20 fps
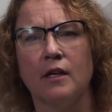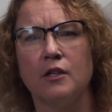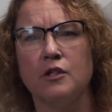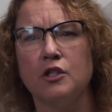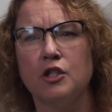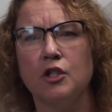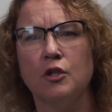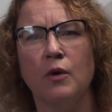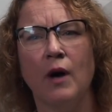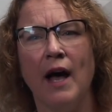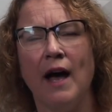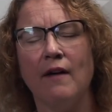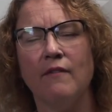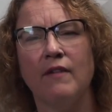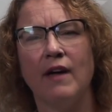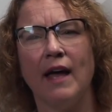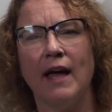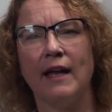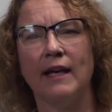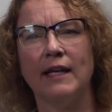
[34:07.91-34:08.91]
Do you have
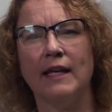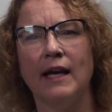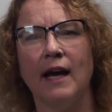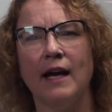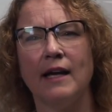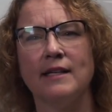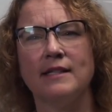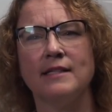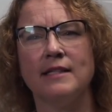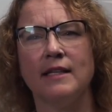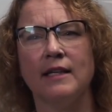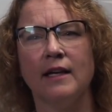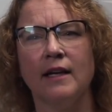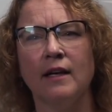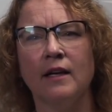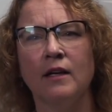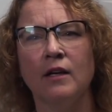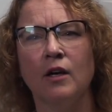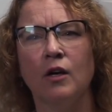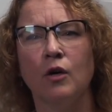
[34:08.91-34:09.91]
any idea